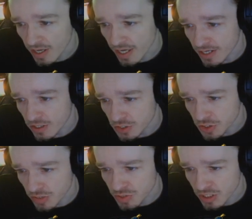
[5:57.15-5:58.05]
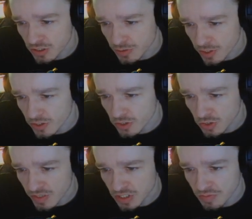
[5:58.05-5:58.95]
and are subject to further
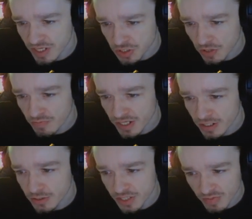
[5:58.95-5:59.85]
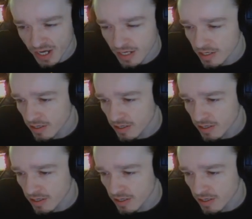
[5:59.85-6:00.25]
tweaks based on player feedback.